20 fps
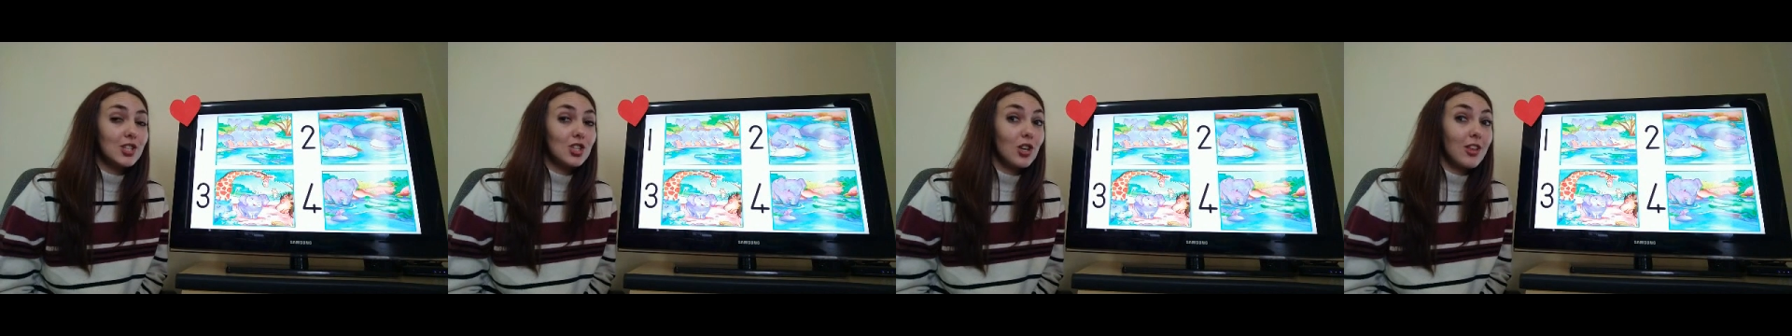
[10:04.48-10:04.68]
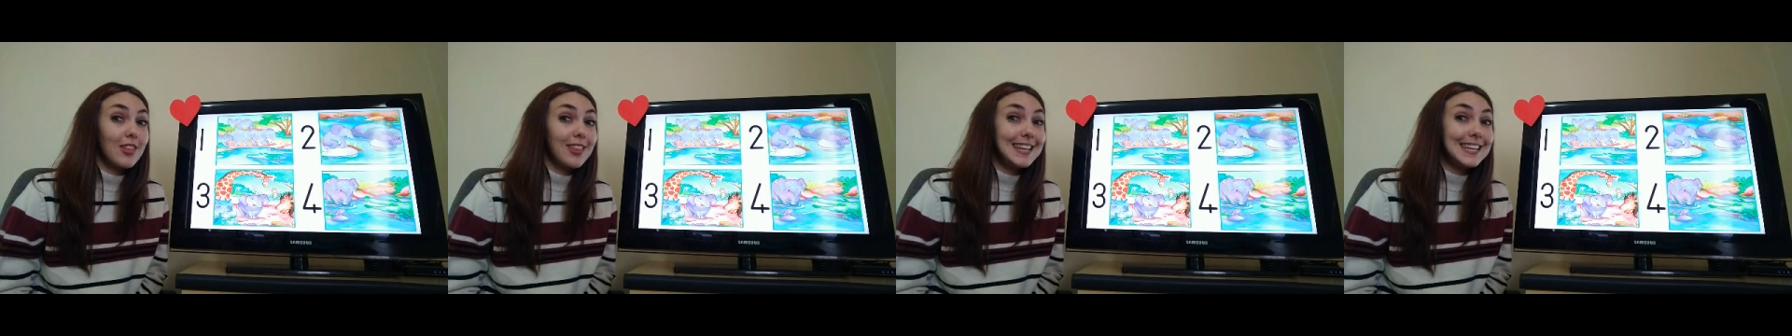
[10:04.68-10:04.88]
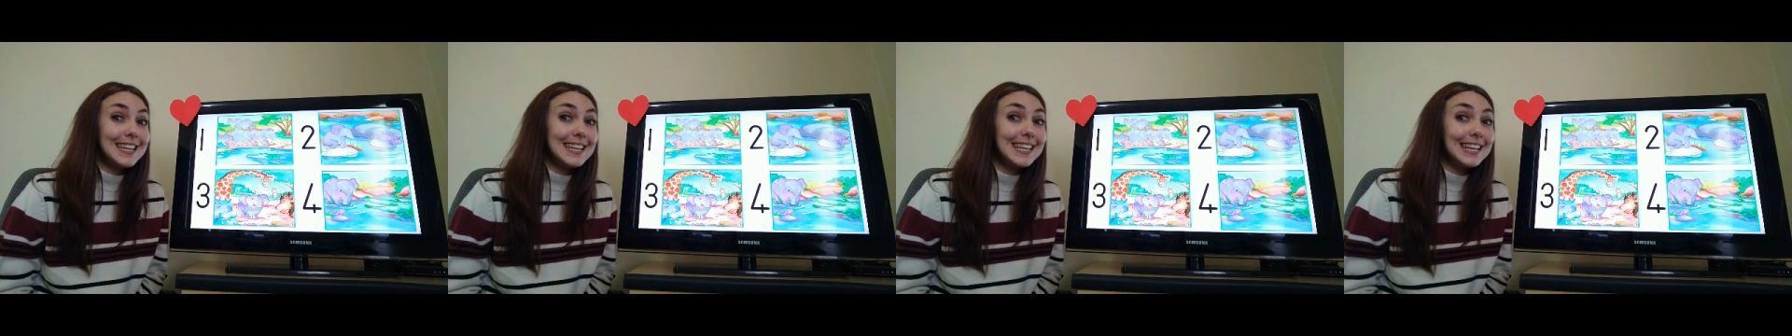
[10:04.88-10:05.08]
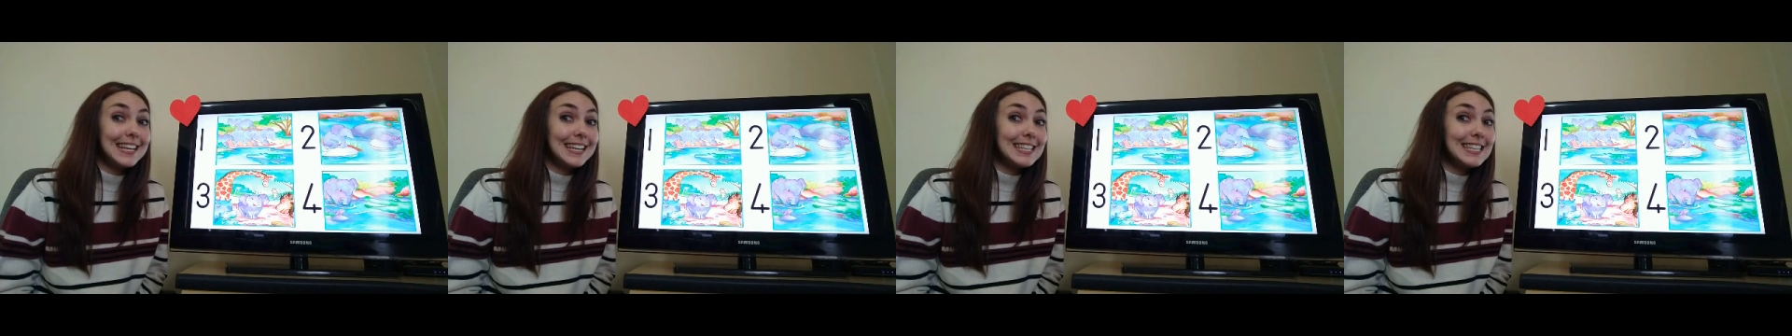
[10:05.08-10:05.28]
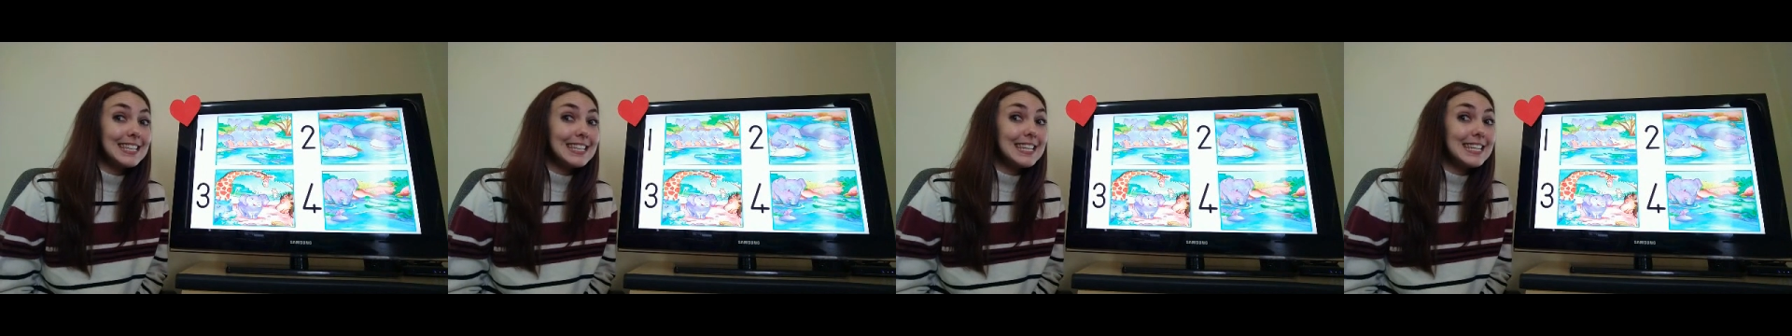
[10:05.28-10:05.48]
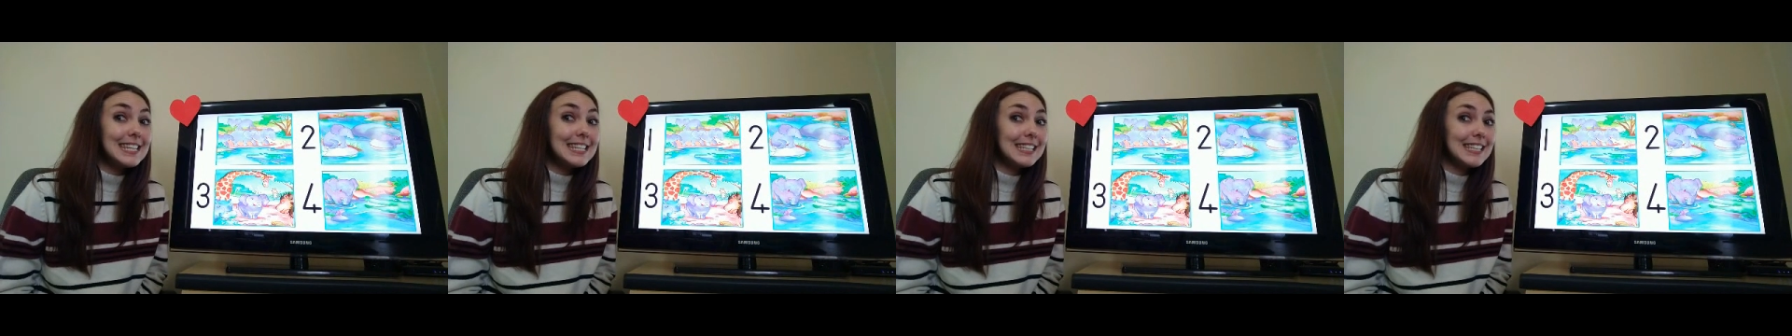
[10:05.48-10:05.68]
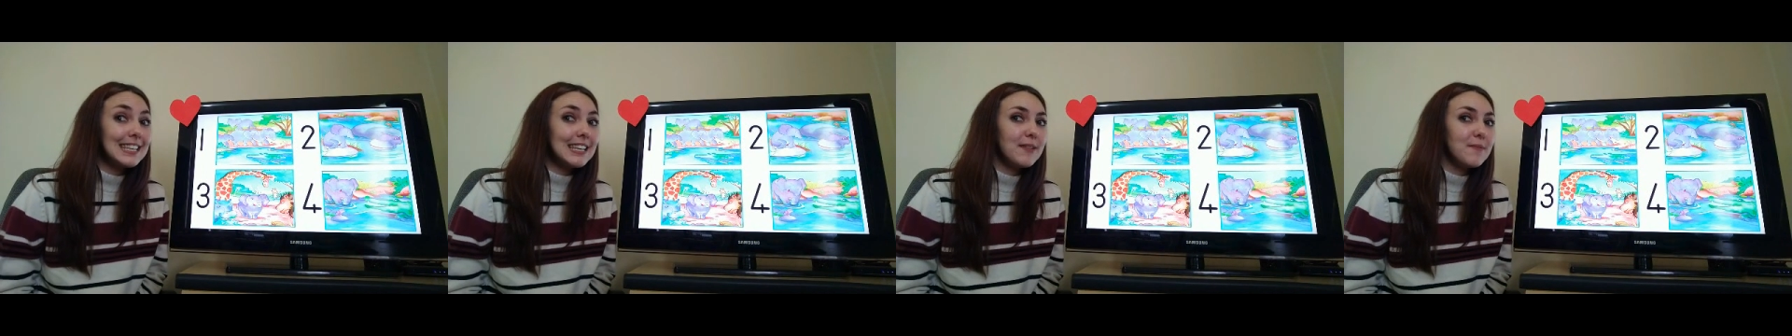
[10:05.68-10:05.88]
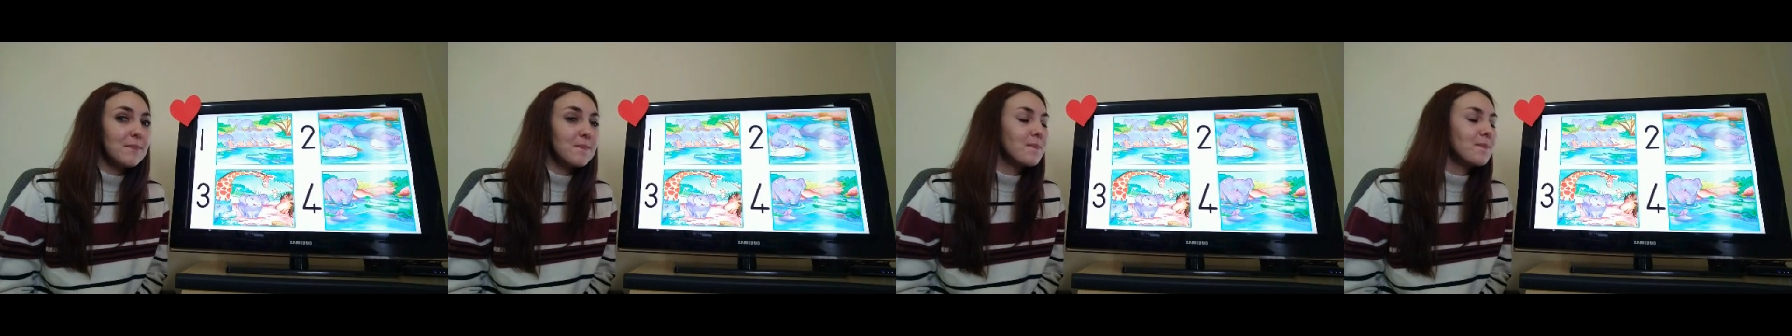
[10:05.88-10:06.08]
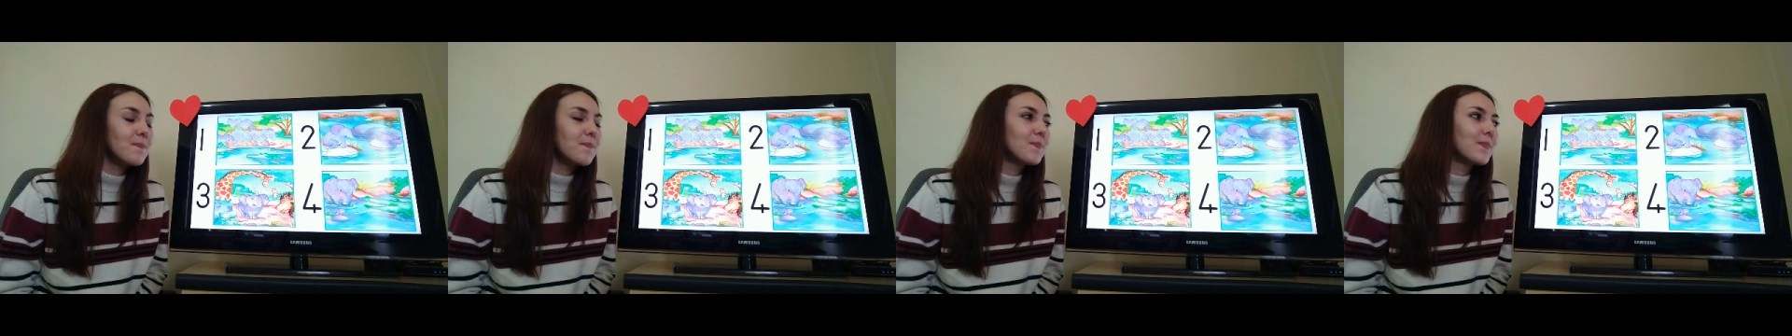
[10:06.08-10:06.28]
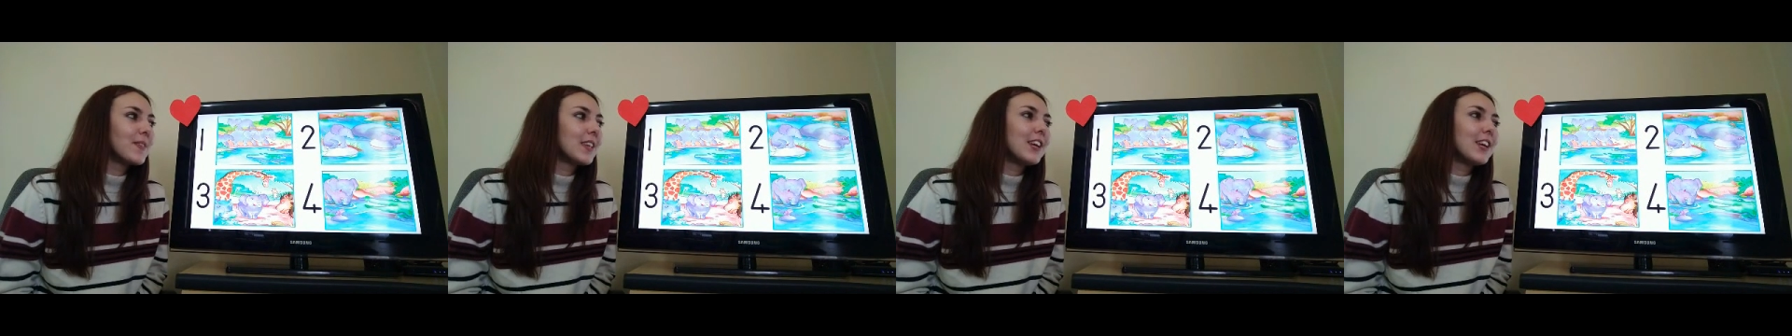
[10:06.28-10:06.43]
so that he can eat him.